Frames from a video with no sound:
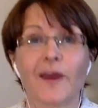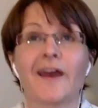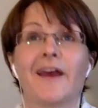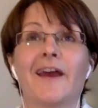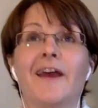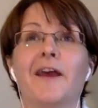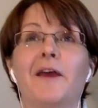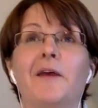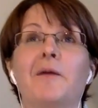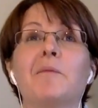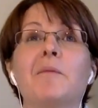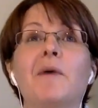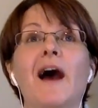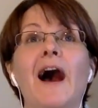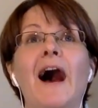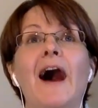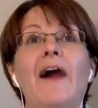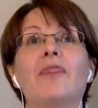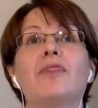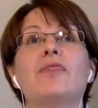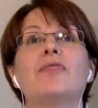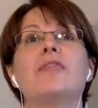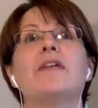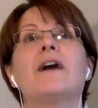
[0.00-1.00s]

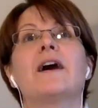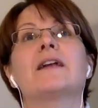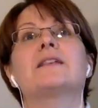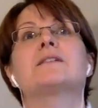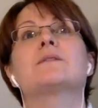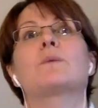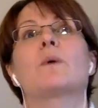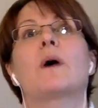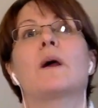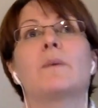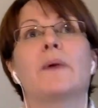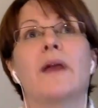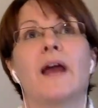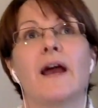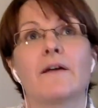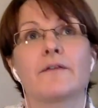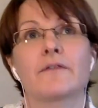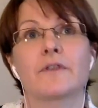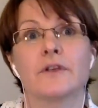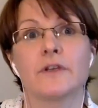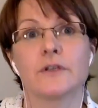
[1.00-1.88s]
And that's why we have the